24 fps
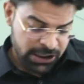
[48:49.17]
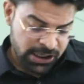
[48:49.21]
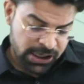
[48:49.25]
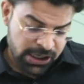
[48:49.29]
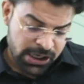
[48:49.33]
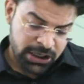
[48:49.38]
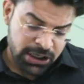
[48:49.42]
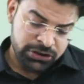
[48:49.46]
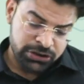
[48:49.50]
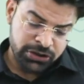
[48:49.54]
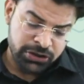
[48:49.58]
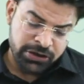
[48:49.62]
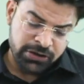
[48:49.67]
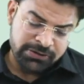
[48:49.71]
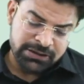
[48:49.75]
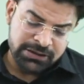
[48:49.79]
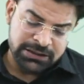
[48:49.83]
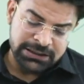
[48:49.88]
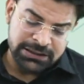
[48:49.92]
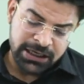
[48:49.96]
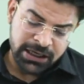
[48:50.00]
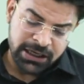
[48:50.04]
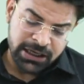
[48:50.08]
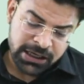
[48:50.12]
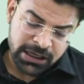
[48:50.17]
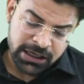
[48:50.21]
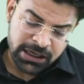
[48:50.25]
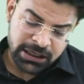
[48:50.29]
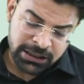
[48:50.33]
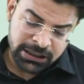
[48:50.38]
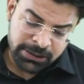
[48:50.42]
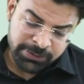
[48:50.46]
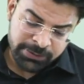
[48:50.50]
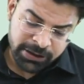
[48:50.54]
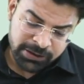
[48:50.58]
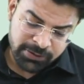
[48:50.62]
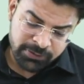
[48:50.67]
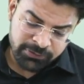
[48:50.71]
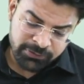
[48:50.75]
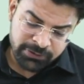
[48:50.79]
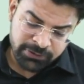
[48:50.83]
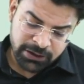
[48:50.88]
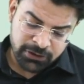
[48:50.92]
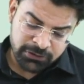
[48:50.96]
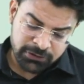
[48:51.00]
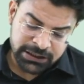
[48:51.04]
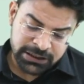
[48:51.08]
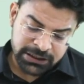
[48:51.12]
So you will say the minimum value of
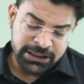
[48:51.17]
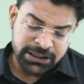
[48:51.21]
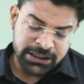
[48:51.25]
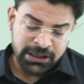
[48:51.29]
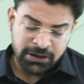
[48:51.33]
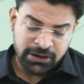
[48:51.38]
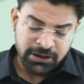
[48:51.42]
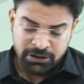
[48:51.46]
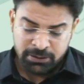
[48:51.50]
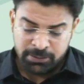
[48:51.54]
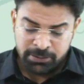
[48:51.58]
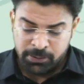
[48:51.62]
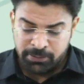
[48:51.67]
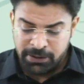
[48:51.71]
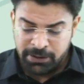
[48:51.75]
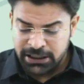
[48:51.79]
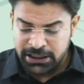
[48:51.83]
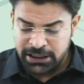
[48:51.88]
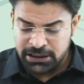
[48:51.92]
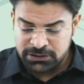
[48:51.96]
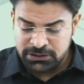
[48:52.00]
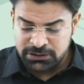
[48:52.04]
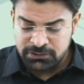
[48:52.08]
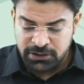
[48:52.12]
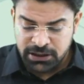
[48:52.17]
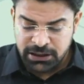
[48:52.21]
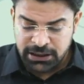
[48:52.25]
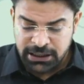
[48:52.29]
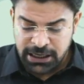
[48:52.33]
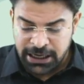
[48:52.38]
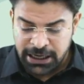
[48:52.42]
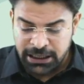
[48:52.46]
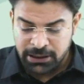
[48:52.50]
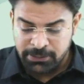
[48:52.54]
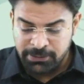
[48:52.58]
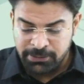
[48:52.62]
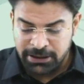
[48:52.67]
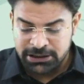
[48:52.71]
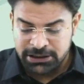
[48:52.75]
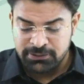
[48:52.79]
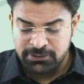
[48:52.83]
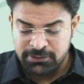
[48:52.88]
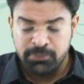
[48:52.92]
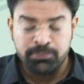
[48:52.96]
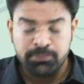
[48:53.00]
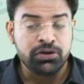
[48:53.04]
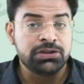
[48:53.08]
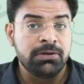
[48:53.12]
sine theta will be minus 1 and the maximum
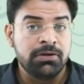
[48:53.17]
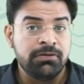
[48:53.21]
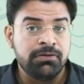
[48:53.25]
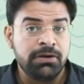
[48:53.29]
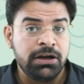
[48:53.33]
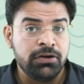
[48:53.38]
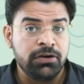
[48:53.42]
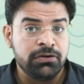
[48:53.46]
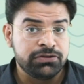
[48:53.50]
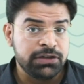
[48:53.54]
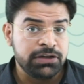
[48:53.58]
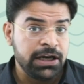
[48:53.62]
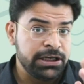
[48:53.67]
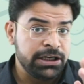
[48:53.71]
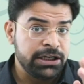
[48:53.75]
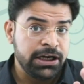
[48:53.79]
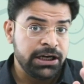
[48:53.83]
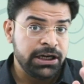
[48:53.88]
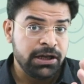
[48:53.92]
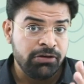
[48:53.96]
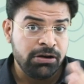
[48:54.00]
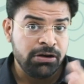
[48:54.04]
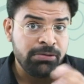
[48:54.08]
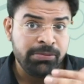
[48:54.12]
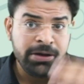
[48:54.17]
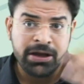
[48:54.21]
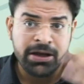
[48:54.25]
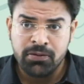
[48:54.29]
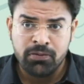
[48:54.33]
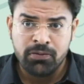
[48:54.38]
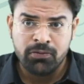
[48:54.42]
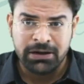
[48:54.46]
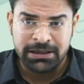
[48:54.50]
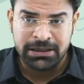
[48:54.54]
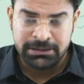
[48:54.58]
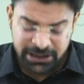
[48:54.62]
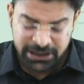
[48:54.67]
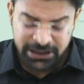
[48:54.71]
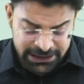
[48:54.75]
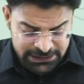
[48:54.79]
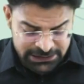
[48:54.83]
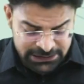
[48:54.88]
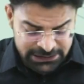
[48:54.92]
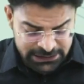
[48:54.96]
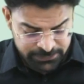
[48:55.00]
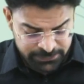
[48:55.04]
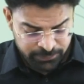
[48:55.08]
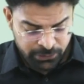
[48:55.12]
possible value of sine theta will be 1. Easy.
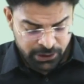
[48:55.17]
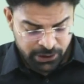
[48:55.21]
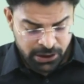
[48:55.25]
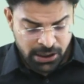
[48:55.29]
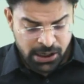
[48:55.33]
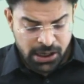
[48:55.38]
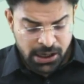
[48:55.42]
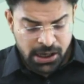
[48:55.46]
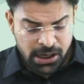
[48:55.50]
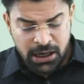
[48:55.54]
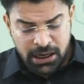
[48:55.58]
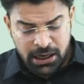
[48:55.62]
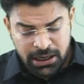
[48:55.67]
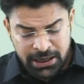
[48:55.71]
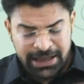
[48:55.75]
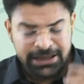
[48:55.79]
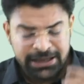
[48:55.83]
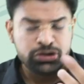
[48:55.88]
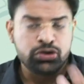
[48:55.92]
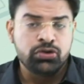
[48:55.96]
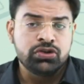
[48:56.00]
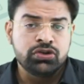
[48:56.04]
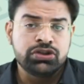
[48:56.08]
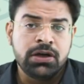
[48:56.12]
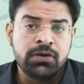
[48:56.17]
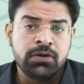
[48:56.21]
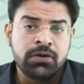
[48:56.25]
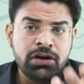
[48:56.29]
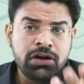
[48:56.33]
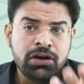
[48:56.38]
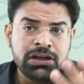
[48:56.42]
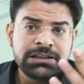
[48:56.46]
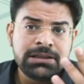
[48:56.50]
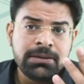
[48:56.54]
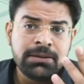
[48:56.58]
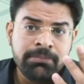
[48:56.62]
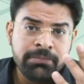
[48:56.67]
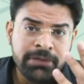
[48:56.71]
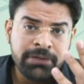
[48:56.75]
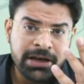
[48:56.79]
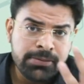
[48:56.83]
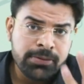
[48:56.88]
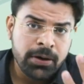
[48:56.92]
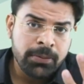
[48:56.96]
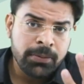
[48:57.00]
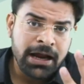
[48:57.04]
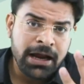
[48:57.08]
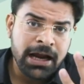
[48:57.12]
Next question, what is the minimum
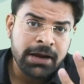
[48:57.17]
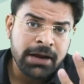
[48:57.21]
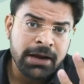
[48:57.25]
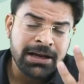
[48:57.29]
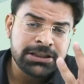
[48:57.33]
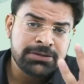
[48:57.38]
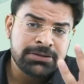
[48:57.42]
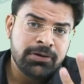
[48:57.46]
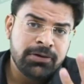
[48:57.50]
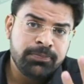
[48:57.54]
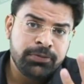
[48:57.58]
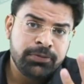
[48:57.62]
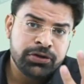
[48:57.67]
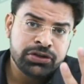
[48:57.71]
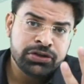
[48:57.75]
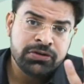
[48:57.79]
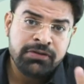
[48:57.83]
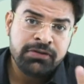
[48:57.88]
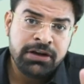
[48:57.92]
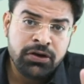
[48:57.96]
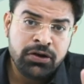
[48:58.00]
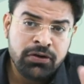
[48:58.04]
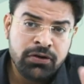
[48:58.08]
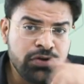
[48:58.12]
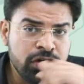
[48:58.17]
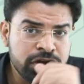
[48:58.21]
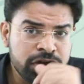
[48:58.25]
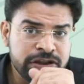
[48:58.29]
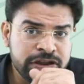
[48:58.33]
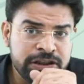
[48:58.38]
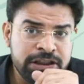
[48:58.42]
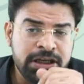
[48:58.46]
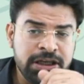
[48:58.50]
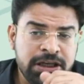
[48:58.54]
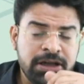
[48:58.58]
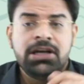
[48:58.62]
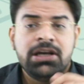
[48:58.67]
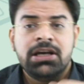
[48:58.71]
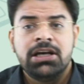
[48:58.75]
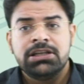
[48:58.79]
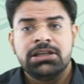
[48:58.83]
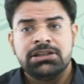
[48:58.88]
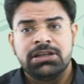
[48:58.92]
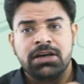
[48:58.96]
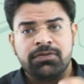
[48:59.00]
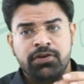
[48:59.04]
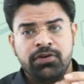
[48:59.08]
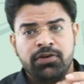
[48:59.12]
and maximum possible value of cos theta? So
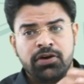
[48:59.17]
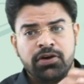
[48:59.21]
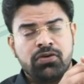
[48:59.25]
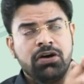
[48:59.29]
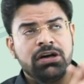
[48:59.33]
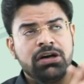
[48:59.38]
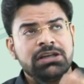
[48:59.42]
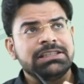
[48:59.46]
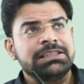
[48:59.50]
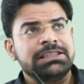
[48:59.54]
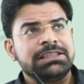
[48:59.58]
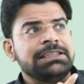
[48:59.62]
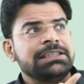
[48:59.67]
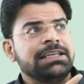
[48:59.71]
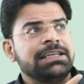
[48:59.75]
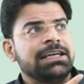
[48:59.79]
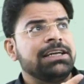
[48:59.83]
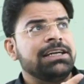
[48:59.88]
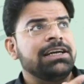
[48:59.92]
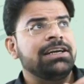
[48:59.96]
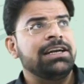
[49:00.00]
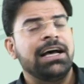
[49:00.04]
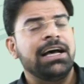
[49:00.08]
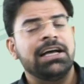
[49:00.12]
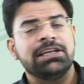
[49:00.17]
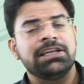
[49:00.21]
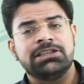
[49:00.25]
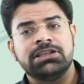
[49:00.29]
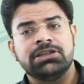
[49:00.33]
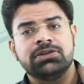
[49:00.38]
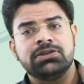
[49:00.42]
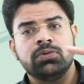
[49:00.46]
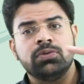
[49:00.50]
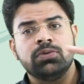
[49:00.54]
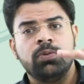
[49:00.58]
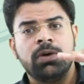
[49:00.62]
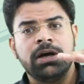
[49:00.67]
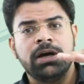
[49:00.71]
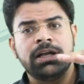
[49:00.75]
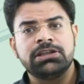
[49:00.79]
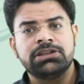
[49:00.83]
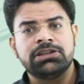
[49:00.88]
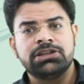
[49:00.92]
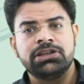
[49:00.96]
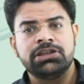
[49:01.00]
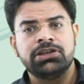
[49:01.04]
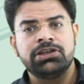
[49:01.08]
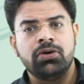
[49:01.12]
for cos theta, the dance is 1,
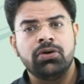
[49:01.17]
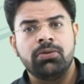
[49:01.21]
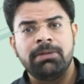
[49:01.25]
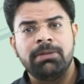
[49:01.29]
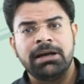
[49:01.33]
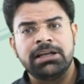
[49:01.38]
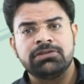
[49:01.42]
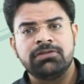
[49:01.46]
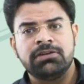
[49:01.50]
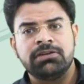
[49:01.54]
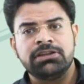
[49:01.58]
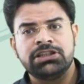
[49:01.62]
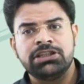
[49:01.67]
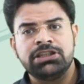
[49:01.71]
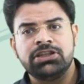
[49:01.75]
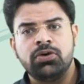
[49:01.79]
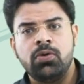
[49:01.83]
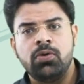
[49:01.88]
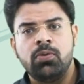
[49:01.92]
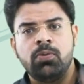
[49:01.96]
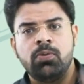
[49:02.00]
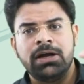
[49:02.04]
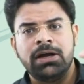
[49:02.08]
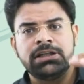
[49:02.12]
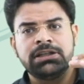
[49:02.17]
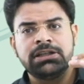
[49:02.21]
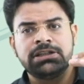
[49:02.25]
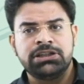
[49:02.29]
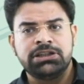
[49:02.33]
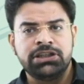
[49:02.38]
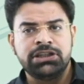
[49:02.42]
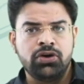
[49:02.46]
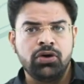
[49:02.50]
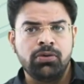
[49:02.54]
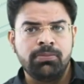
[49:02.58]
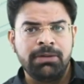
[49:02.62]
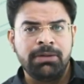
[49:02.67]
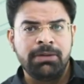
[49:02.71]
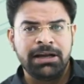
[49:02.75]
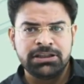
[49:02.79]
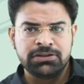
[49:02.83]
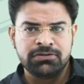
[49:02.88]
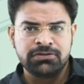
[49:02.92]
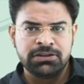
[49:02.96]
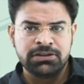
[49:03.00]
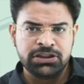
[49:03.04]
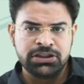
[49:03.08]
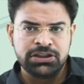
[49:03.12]
0, minus 1, 0, 1, 0, minus 1,
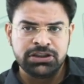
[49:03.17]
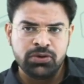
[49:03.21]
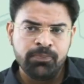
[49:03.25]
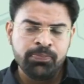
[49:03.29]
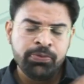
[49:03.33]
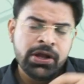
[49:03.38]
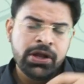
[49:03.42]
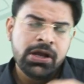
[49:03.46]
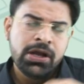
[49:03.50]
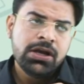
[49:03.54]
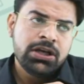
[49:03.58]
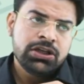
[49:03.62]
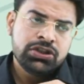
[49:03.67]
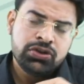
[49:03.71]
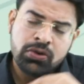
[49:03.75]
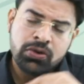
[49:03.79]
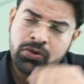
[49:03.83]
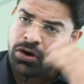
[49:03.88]
0. So cos